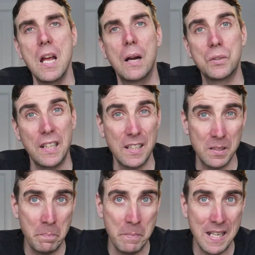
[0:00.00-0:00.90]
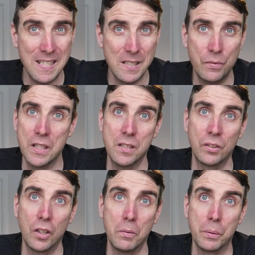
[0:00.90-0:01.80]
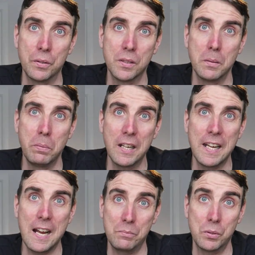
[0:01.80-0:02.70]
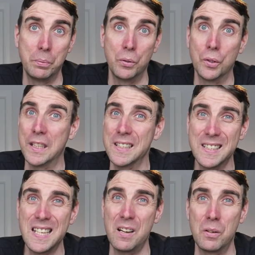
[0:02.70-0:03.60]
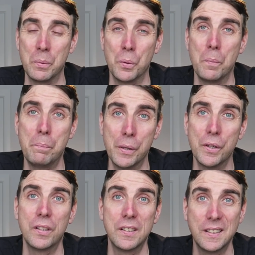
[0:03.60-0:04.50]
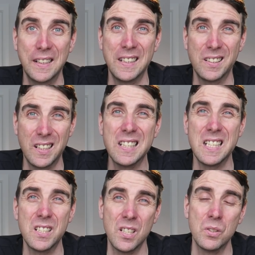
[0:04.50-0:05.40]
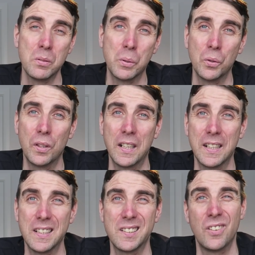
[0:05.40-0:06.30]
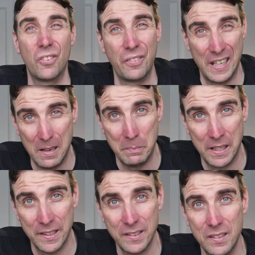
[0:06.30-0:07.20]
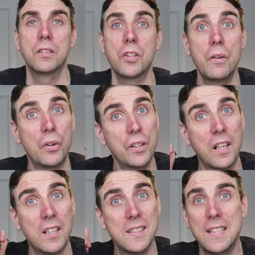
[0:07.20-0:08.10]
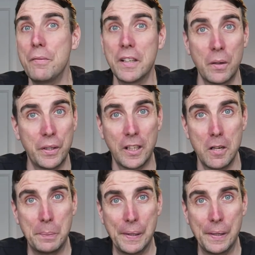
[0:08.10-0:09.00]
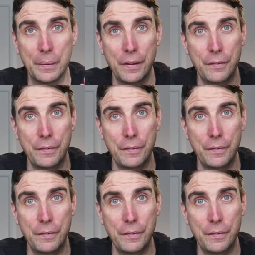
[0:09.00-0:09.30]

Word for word: I would say that's the main disadvantage of GoPros is bloody app support. It's terrible, but it's it is usable and it's not that bad. So overall, guys, definitely go with the GoPro.